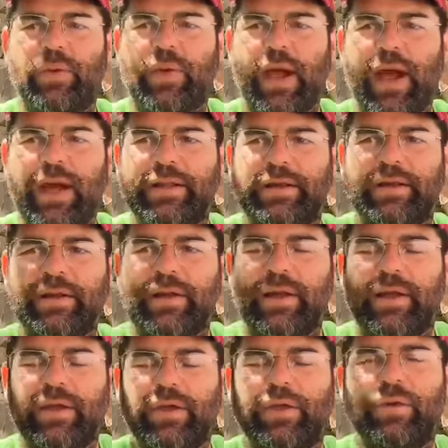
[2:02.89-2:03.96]
O'Connor,
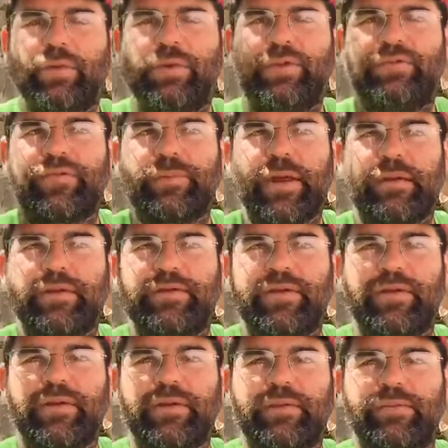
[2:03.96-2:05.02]
who was from
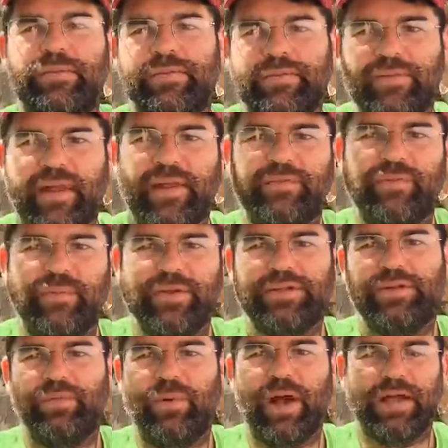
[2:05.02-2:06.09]
Arizona and was kind of
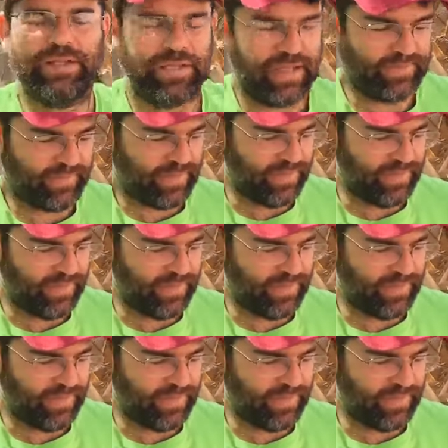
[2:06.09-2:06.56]
wishy-washy as a